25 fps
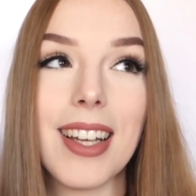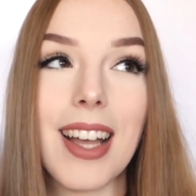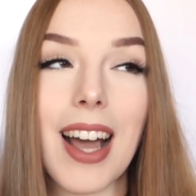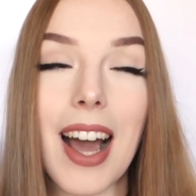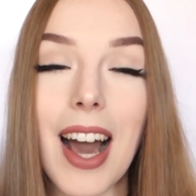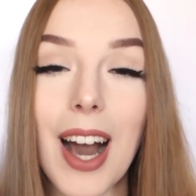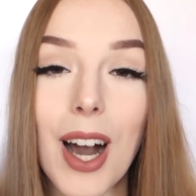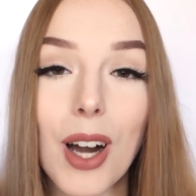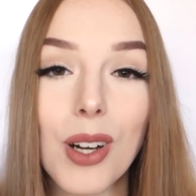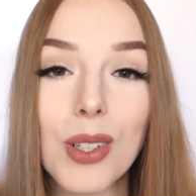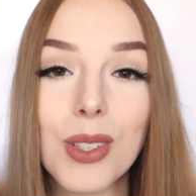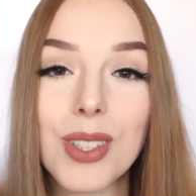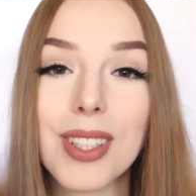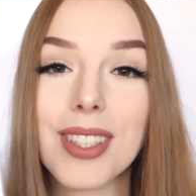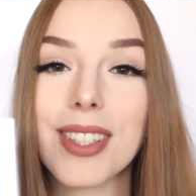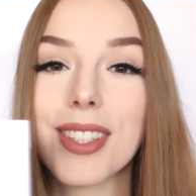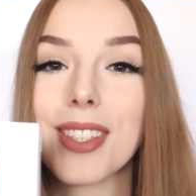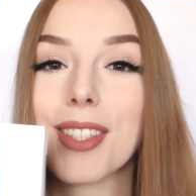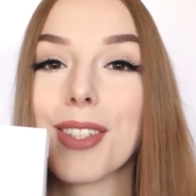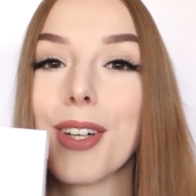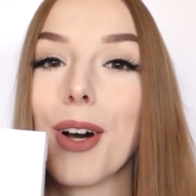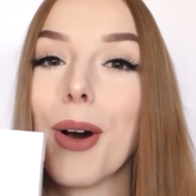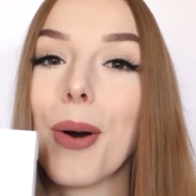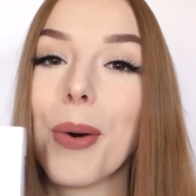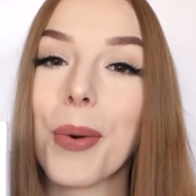out,
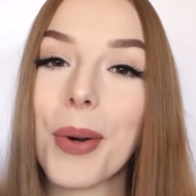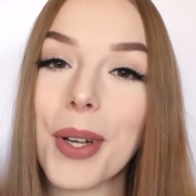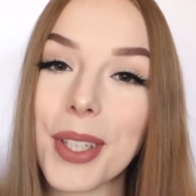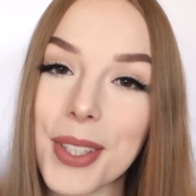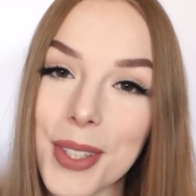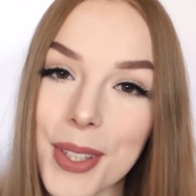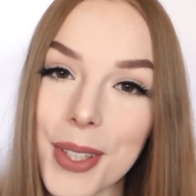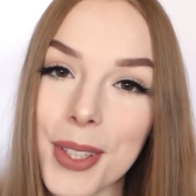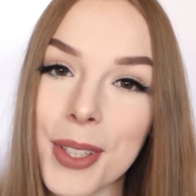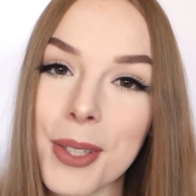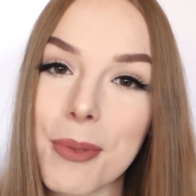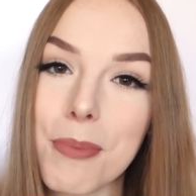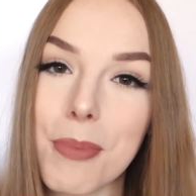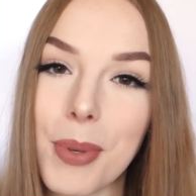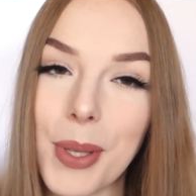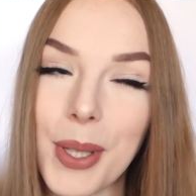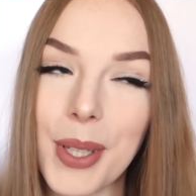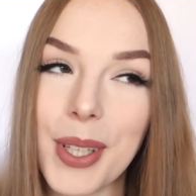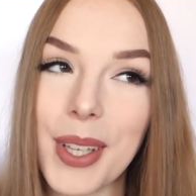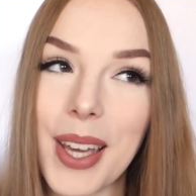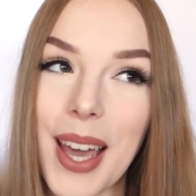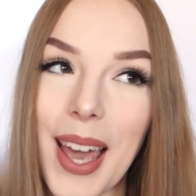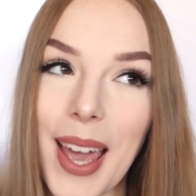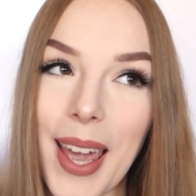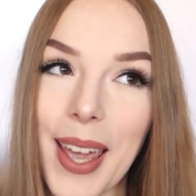so it's gonna
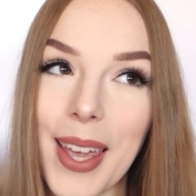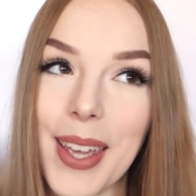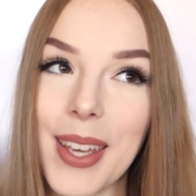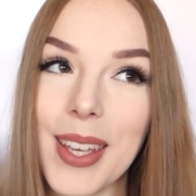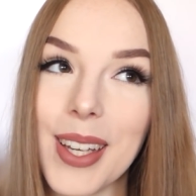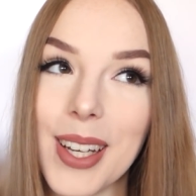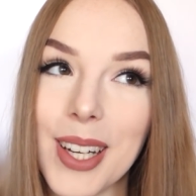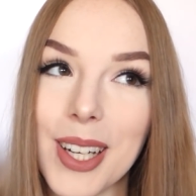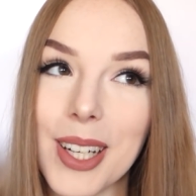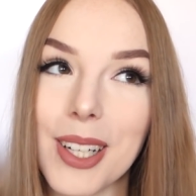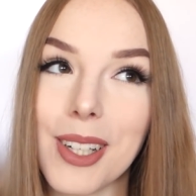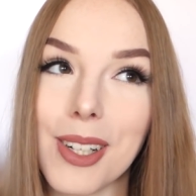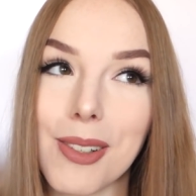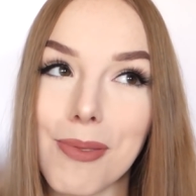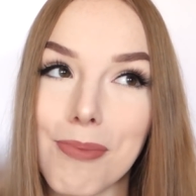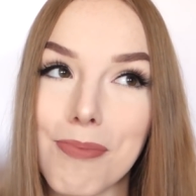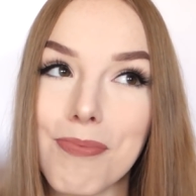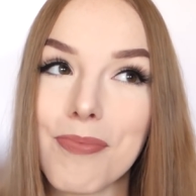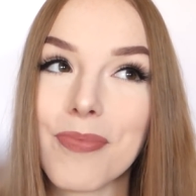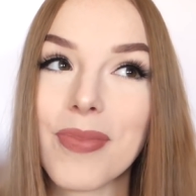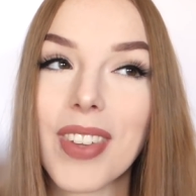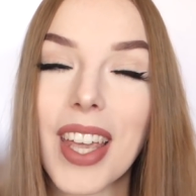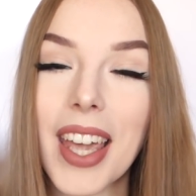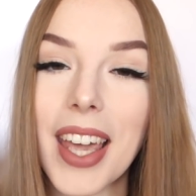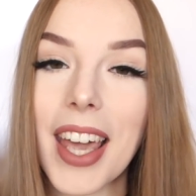be
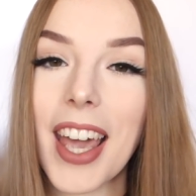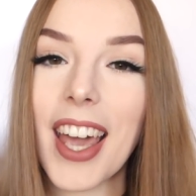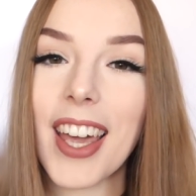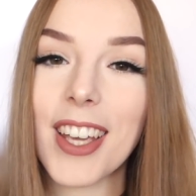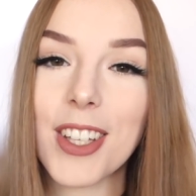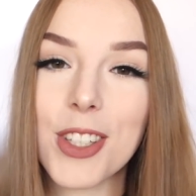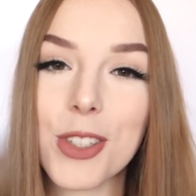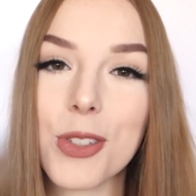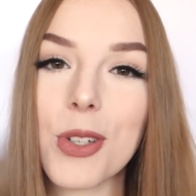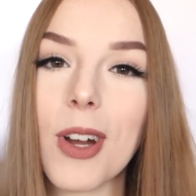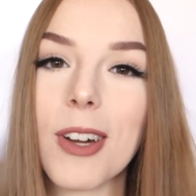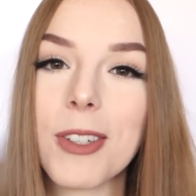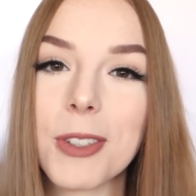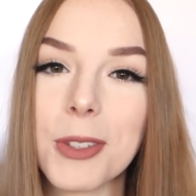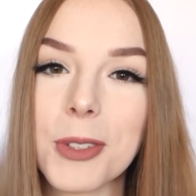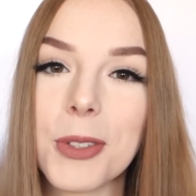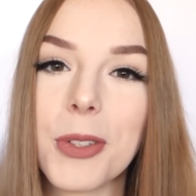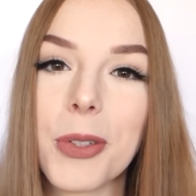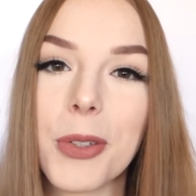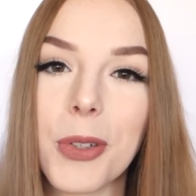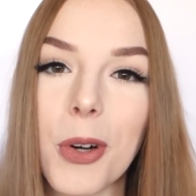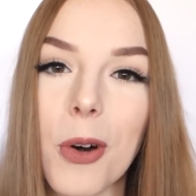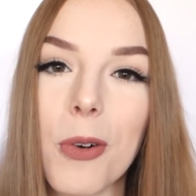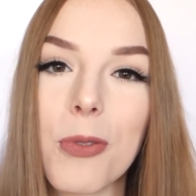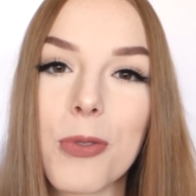a struggle to
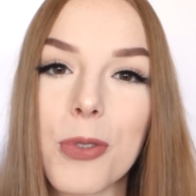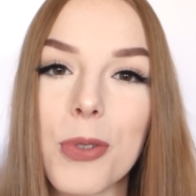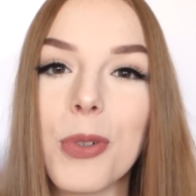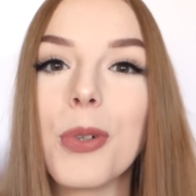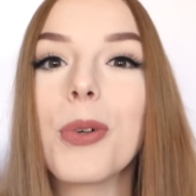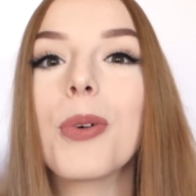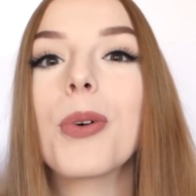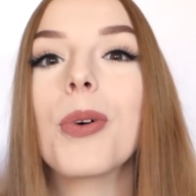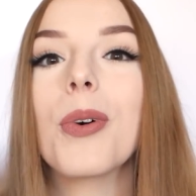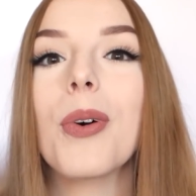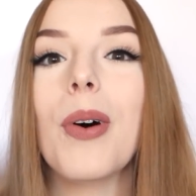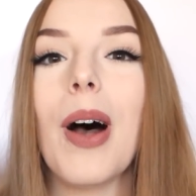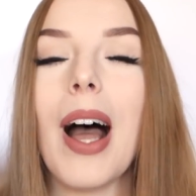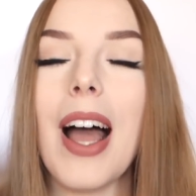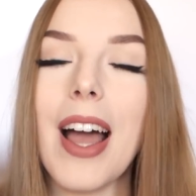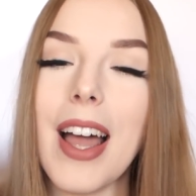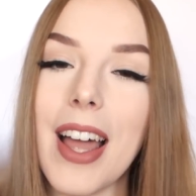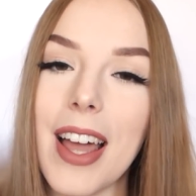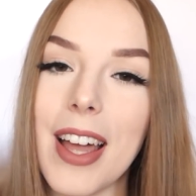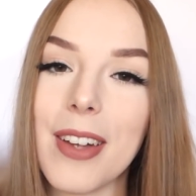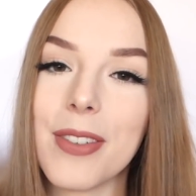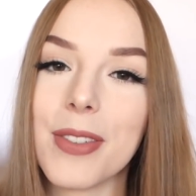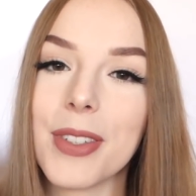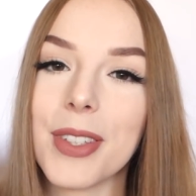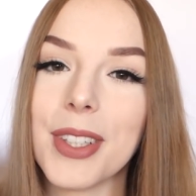go through
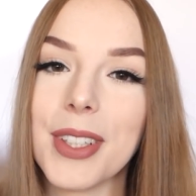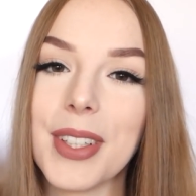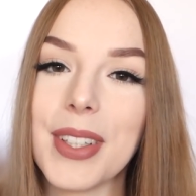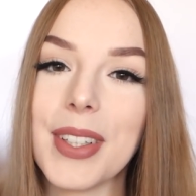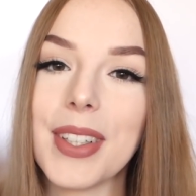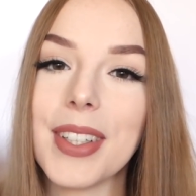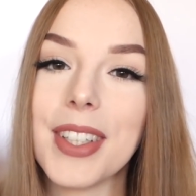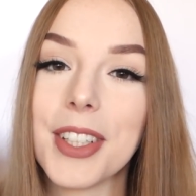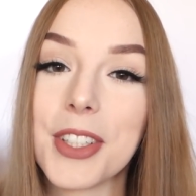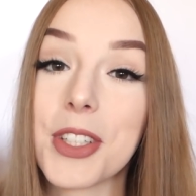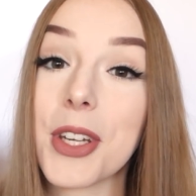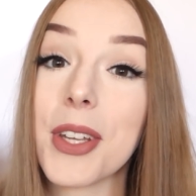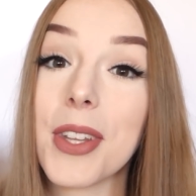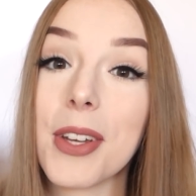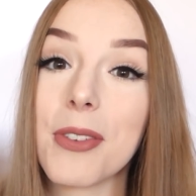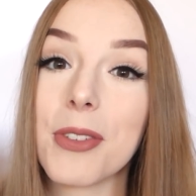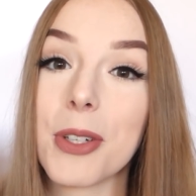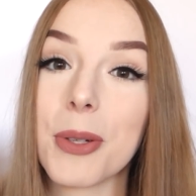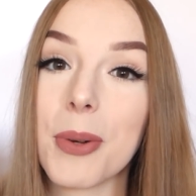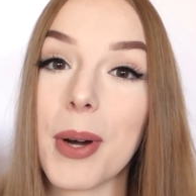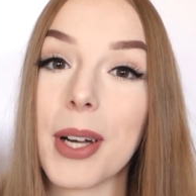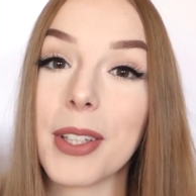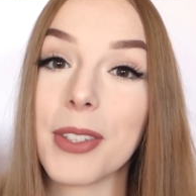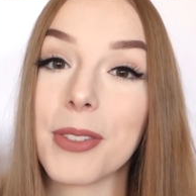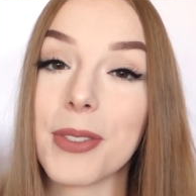each and every
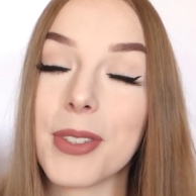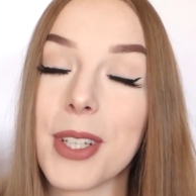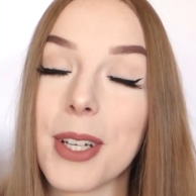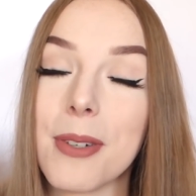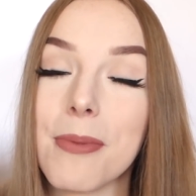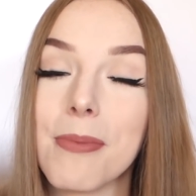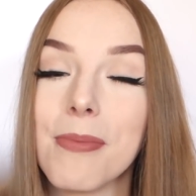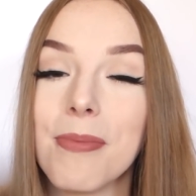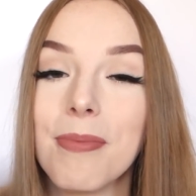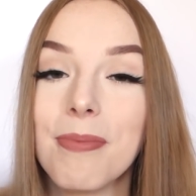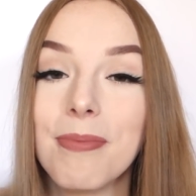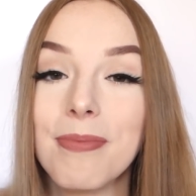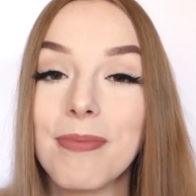one of them.